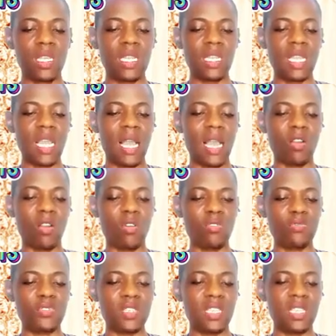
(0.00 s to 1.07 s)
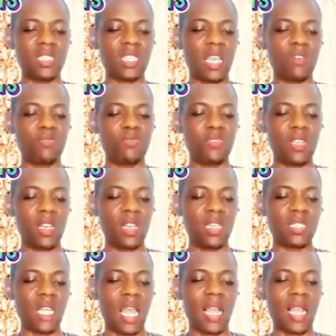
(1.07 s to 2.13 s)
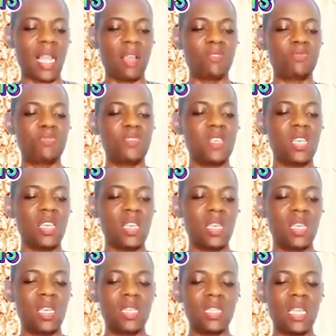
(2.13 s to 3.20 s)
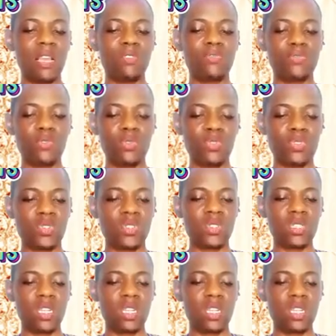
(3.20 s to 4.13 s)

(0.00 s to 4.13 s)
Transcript: They are confident and fearless and can fear their foes